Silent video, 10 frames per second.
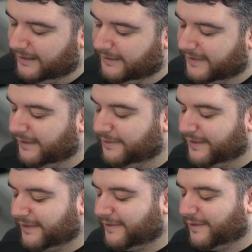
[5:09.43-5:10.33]
is that
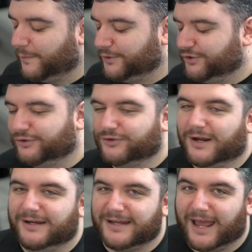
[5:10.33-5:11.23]
this is what you're
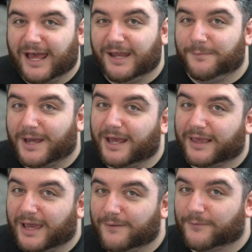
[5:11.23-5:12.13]
trying to add
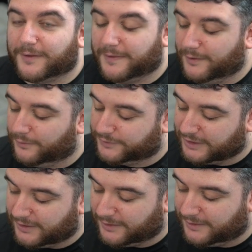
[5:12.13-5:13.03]
back every single
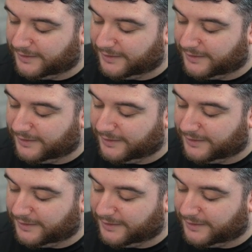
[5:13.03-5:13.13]
turn